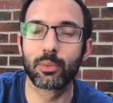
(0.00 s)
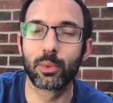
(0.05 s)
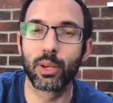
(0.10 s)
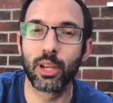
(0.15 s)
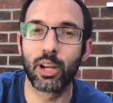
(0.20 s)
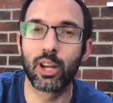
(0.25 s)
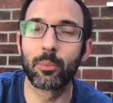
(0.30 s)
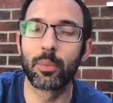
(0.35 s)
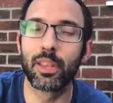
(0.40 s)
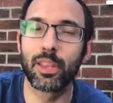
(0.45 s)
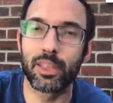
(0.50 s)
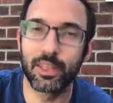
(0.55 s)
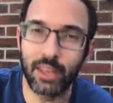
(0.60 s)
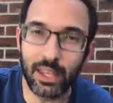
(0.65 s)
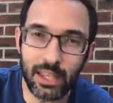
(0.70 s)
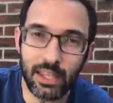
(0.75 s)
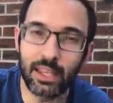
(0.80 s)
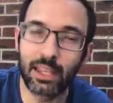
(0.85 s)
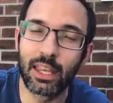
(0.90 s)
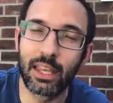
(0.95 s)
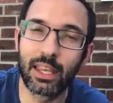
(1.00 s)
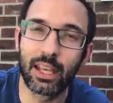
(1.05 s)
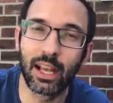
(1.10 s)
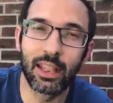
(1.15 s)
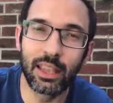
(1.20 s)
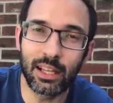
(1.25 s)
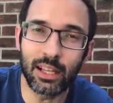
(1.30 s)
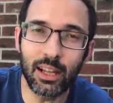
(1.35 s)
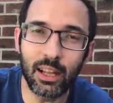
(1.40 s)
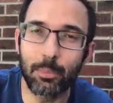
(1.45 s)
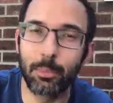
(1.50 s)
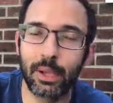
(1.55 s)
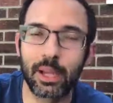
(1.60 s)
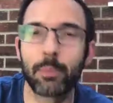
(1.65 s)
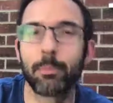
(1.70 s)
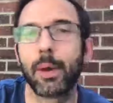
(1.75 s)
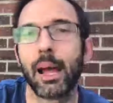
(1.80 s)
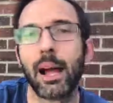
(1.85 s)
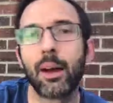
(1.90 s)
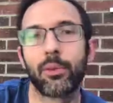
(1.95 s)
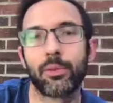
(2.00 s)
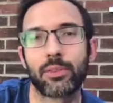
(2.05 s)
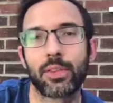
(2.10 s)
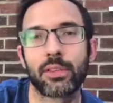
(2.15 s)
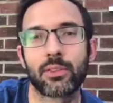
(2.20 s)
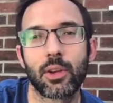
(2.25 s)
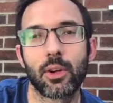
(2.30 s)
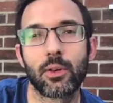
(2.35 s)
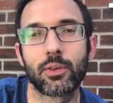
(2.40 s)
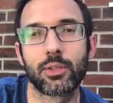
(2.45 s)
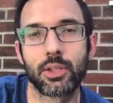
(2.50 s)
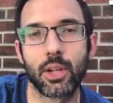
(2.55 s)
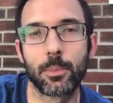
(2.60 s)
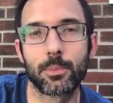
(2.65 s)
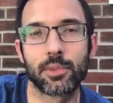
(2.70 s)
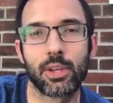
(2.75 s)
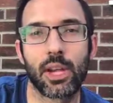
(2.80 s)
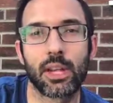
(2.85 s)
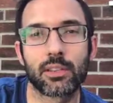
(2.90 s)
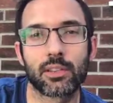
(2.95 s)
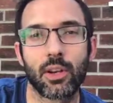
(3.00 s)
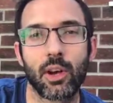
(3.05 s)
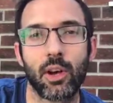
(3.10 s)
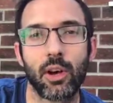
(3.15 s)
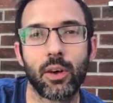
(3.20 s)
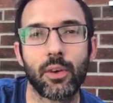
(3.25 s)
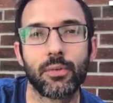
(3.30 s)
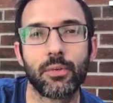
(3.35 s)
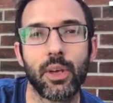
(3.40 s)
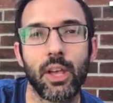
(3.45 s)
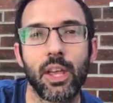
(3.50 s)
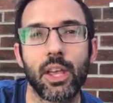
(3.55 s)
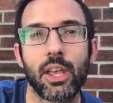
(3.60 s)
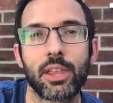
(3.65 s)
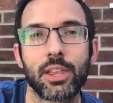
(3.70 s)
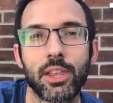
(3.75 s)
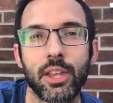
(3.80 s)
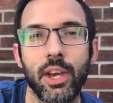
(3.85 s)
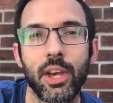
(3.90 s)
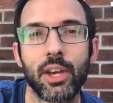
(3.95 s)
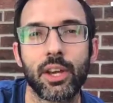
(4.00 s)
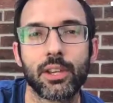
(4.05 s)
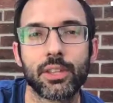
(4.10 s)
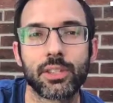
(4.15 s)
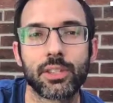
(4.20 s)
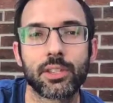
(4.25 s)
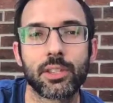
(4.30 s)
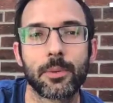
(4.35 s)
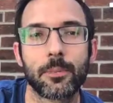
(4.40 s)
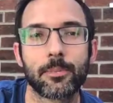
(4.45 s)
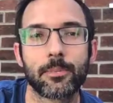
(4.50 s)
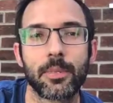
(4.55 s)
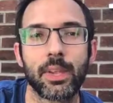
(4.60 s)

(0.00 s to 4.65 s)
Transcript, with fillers: we're going to be thinking a little bit about this whole subject of thirst.